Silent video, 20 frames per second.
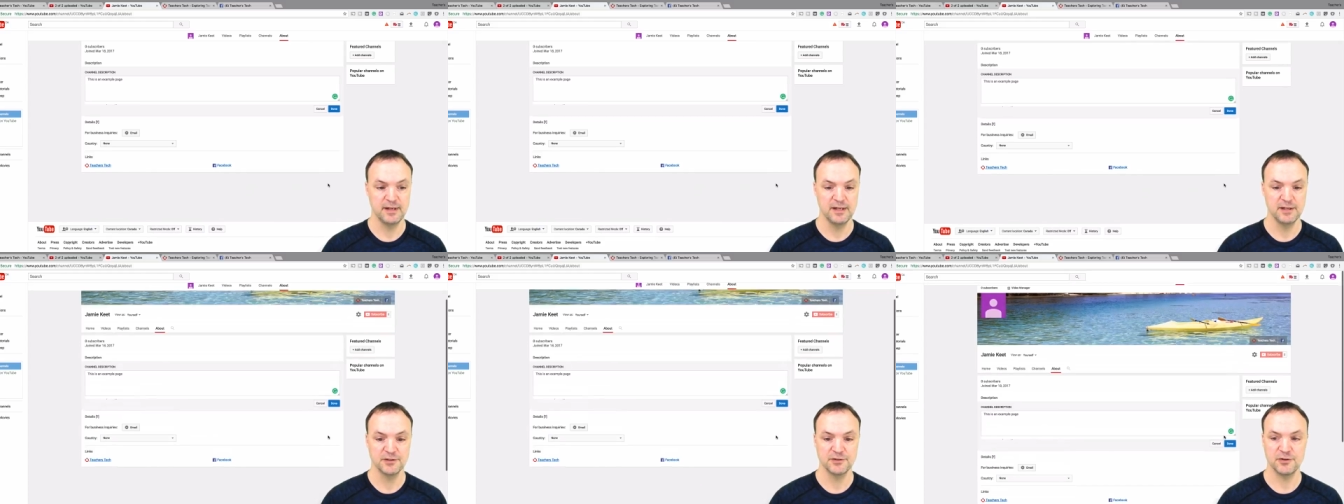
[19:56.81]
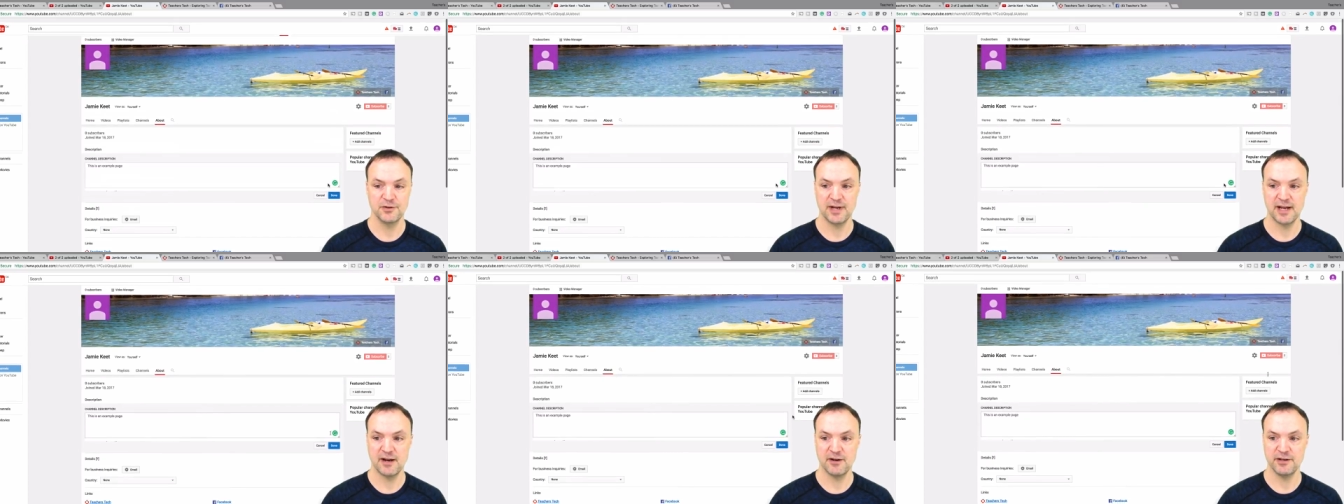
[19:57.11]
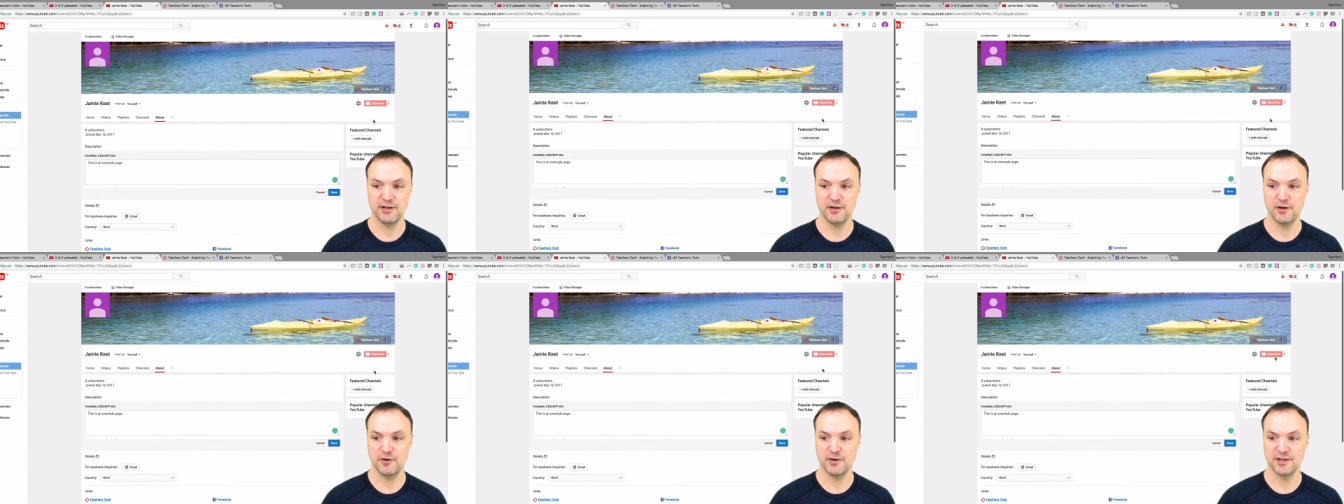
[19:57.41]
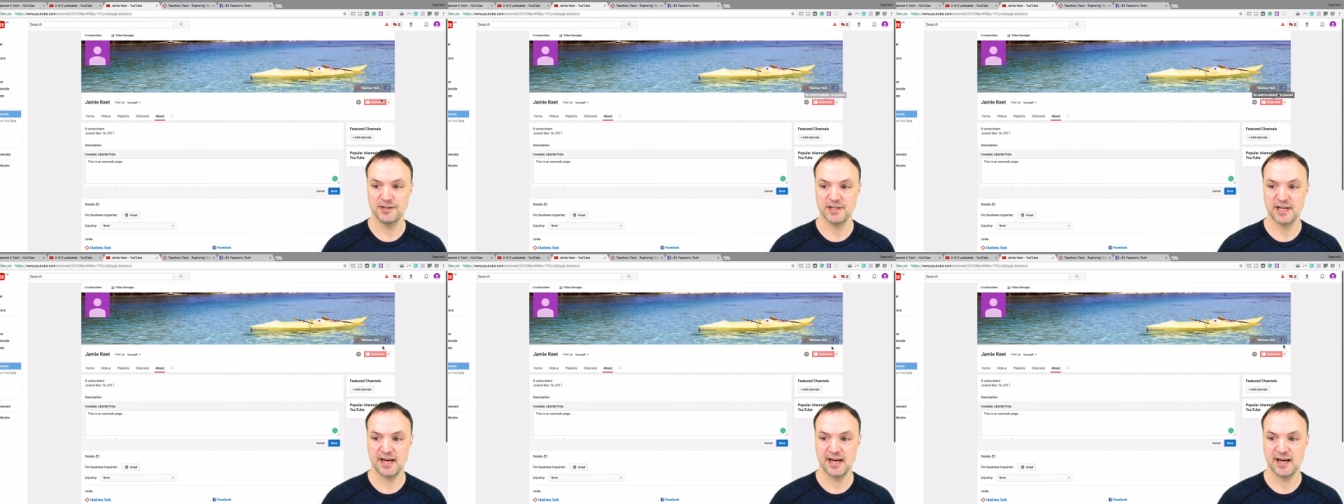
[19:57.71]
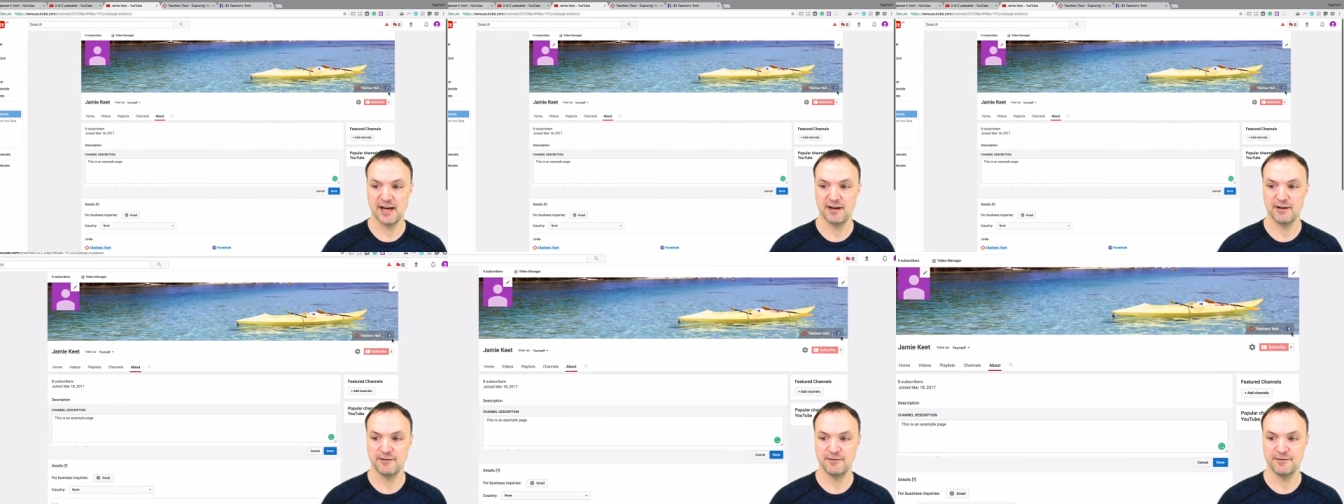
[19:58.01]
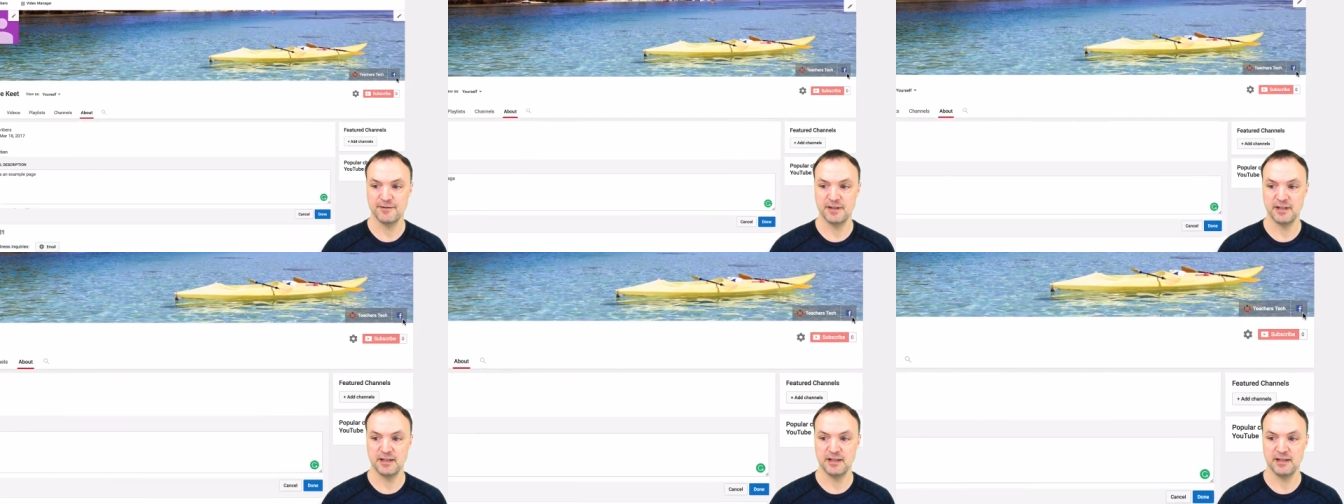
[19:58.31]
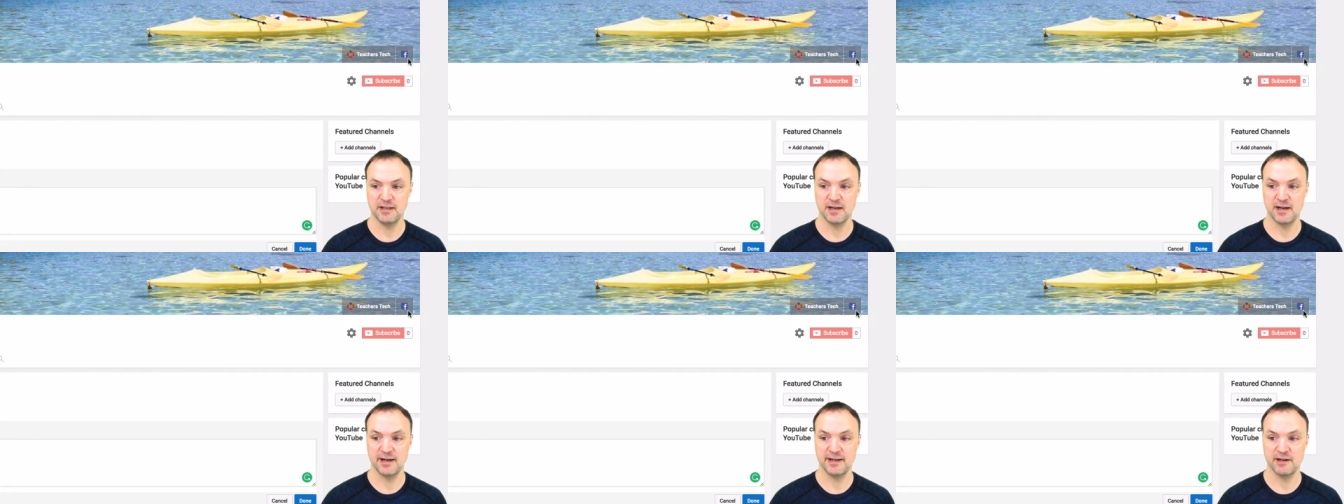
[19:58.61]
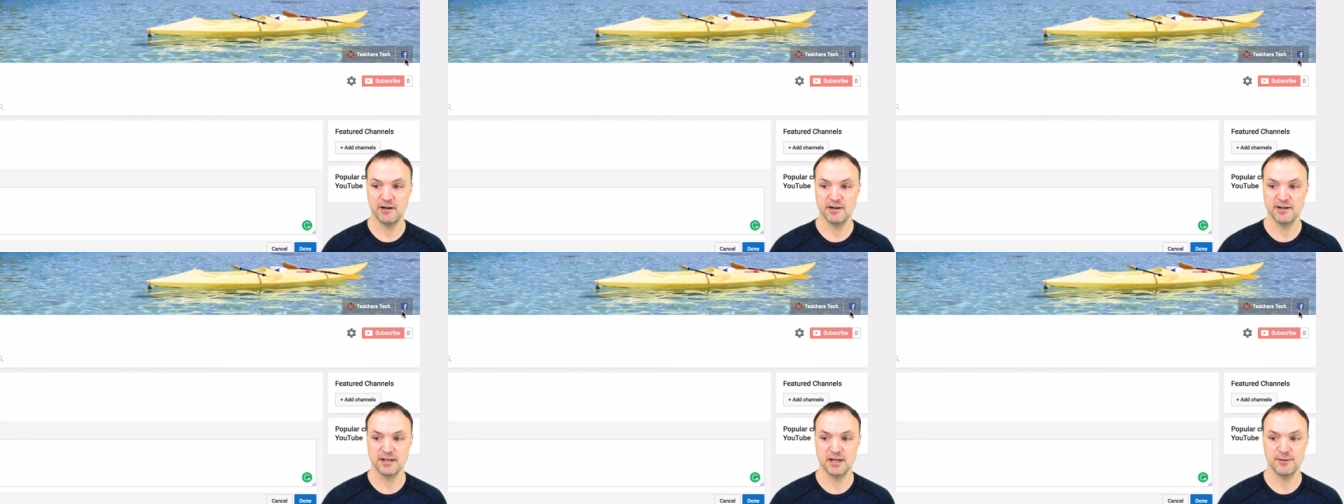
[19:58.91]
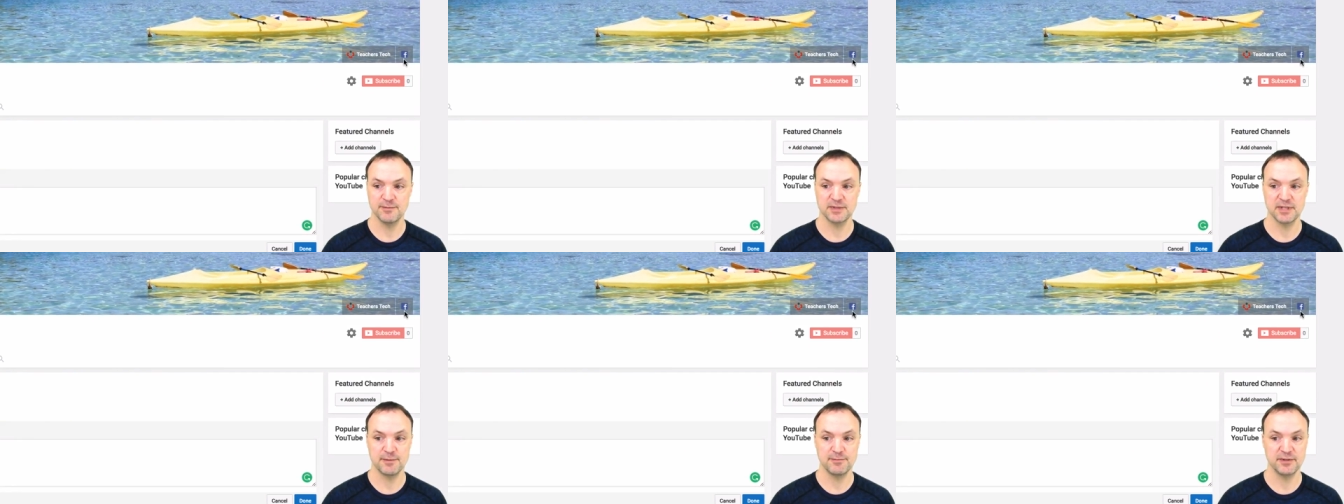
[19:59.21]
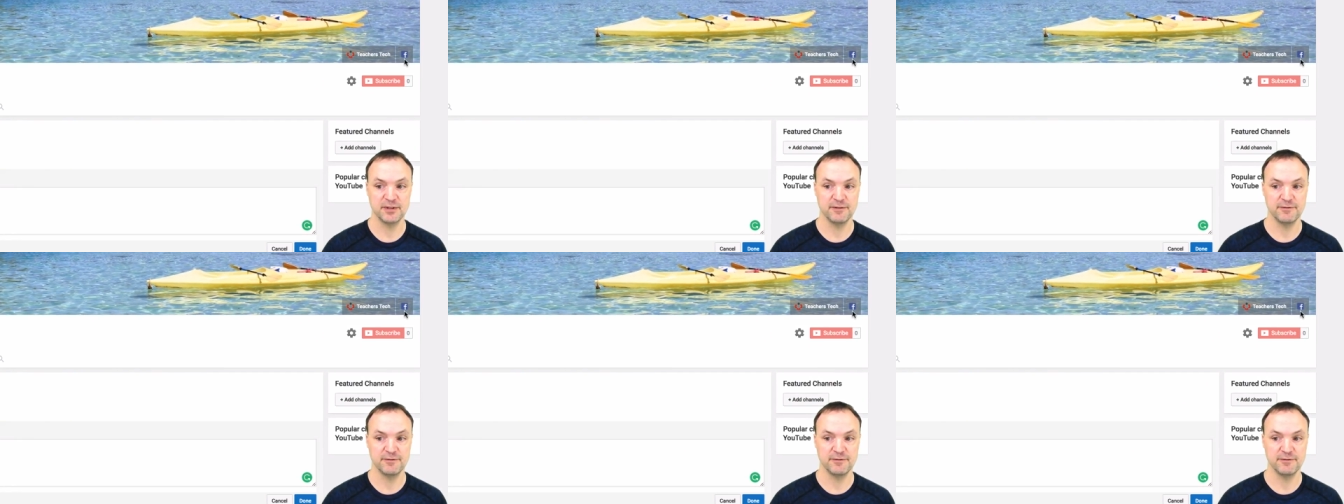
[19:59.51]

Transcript: So now you notice I have the icon comes up with the